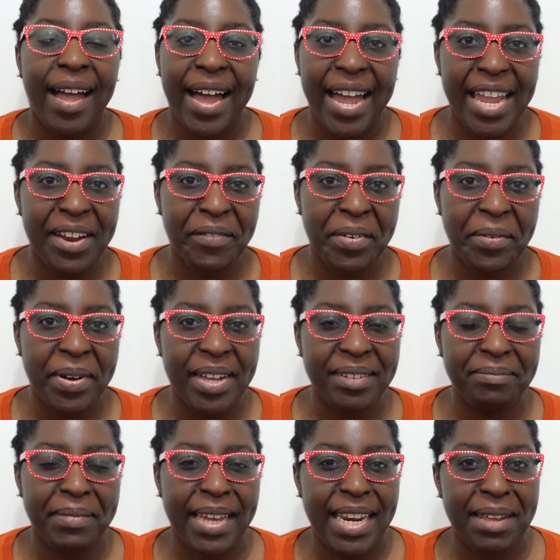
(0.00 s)
Hi
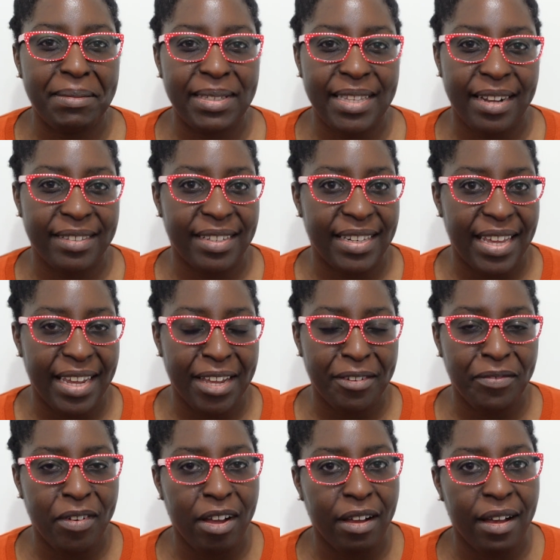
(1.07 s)
everyone, my name is Dr.
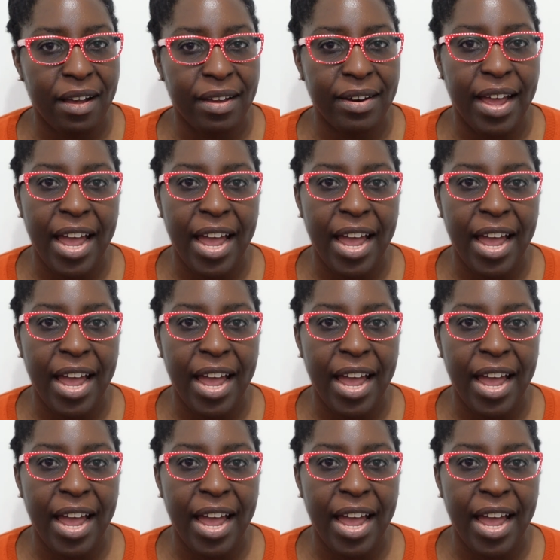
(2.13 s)
Fongod.